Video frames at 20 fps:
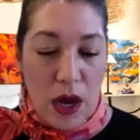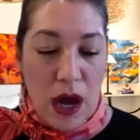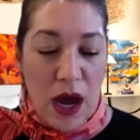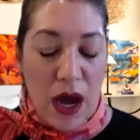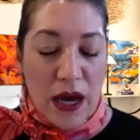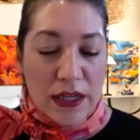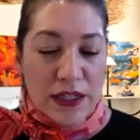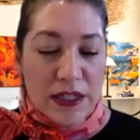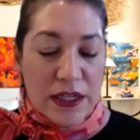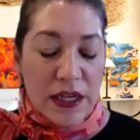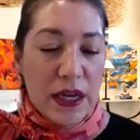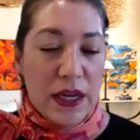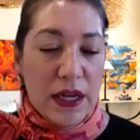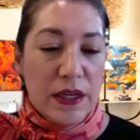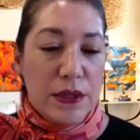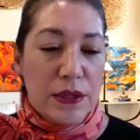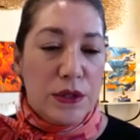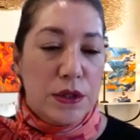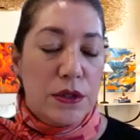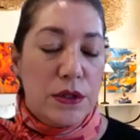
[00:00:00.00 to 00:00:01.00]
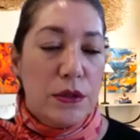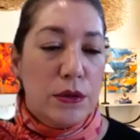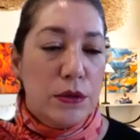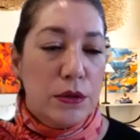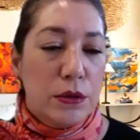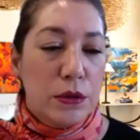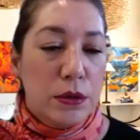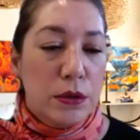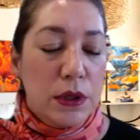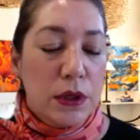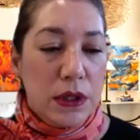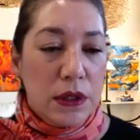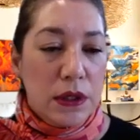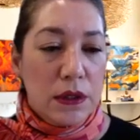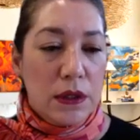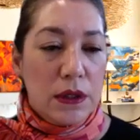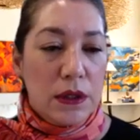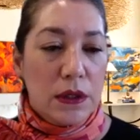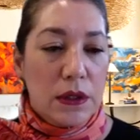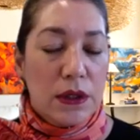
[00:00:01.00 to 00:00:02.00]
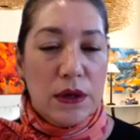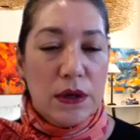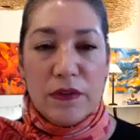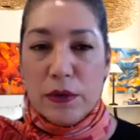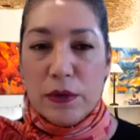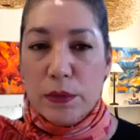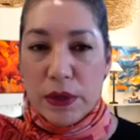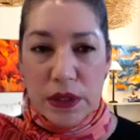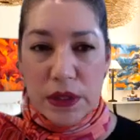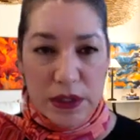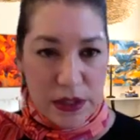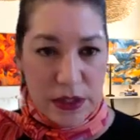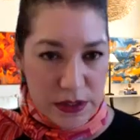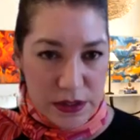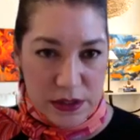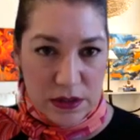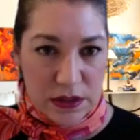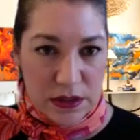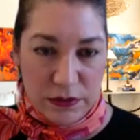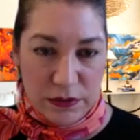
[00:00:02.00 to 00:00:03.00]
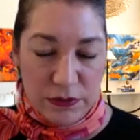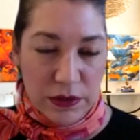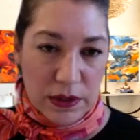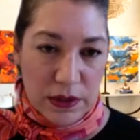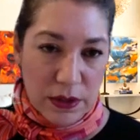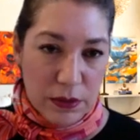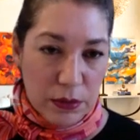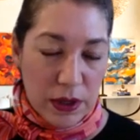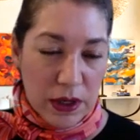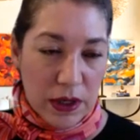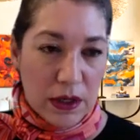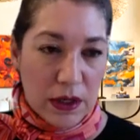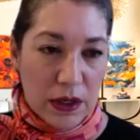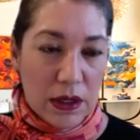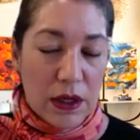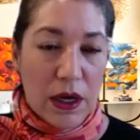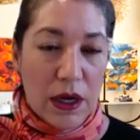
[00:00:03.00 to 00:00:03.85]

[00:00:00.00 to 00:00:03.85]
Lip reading: I tend to, you know, everybody does it differently, right?